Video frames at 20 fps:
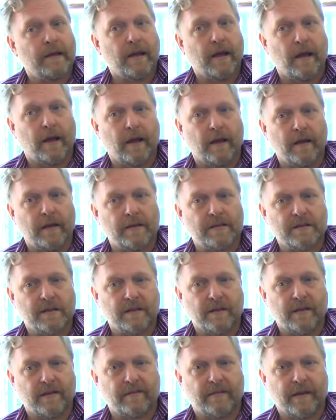Uh, it's a
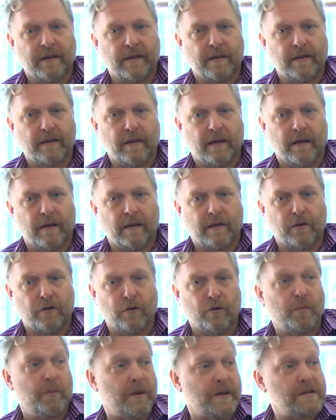living uh,
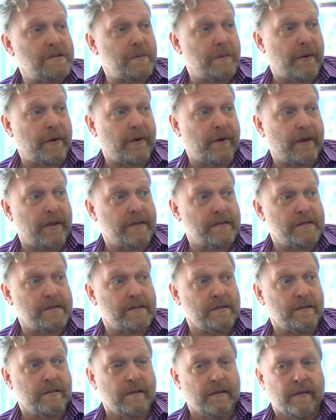group
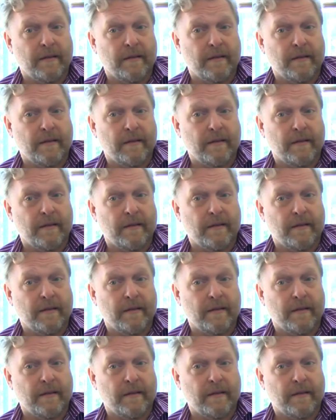experience.